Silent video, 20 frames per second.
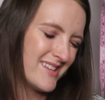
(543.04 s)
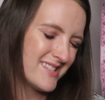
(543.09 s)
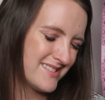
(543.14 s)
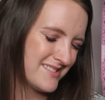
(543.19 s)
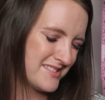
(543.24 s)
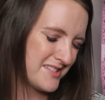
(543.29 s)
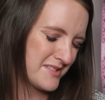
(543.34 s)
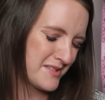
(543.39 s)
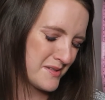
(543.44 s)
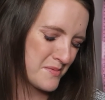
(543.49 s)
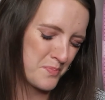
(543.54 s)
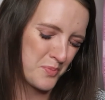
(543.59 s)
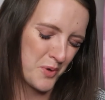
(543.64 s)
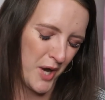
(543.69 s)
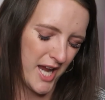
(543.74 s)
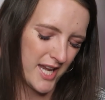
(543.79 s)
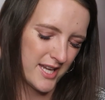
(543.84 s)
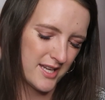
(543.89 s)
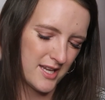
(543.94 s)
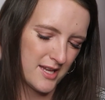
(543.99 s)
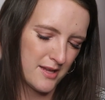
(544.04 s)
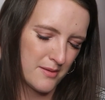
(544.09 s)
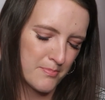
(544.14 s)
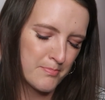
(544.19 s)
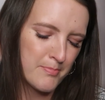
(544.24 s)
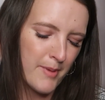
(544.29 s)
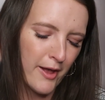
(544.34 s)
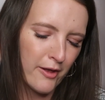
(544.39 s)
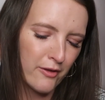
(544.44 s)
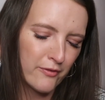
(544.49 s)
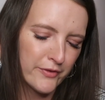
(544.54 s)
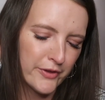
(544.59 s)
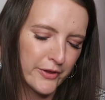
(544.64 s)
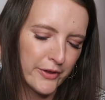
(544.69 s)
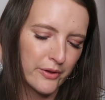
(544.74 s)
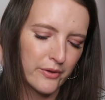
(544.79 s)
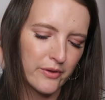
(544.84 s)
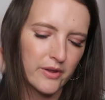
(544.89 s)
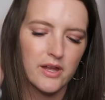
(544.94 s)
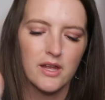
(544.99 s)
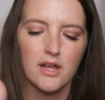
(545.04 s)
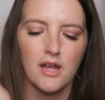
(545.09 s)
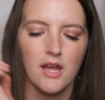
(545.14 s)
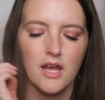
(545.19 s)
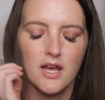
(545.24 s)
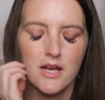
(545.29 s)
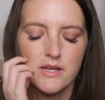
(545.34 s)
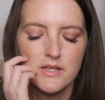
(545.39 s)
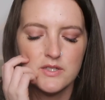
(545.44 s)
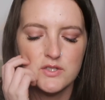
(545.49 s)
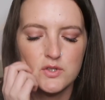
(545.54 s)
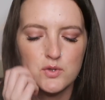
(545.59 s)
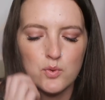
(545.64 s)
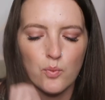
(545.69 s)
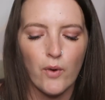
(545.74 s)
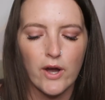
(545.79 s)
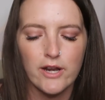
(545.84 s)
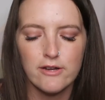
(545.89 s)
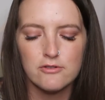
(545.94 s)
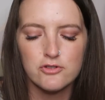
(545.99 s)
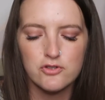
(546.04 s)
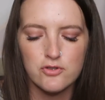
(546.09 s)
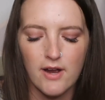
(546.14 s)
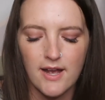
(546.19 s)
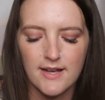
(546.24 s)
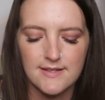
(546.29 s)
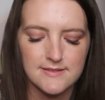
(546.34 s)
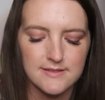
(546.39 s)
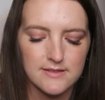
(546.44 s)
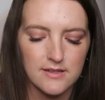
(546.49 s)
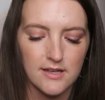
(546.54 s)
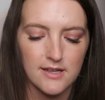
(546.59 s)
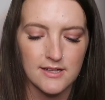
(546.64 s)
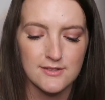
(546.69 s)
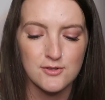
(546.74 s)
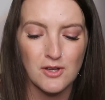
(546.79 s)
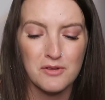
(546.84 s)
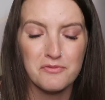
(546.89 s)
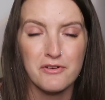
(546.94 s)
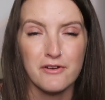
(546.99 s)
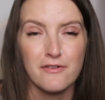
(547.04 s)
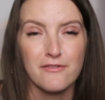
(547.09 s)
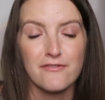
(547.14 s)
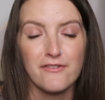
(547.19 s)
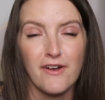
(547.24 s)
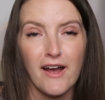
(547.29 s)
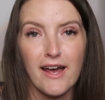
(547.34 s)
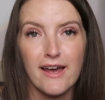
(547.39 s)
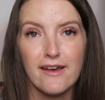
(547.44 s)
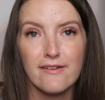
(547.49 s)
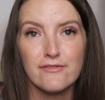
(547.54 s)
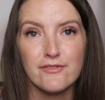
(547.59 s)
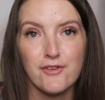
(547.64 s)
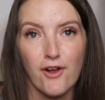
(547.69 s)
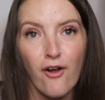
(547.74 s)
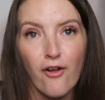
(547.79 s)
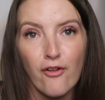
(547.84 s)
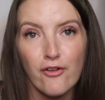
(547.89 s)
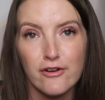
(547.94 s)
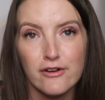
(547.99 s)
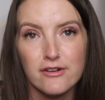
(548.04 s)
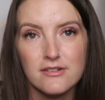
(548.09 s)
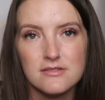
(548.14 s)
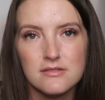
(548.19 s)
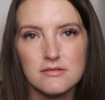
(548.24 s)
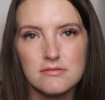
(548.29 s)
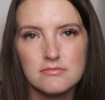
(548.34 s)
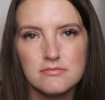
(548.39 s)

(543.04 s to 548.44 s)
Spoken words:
This is just a Brandy Melville sweater dress. It sold for $5.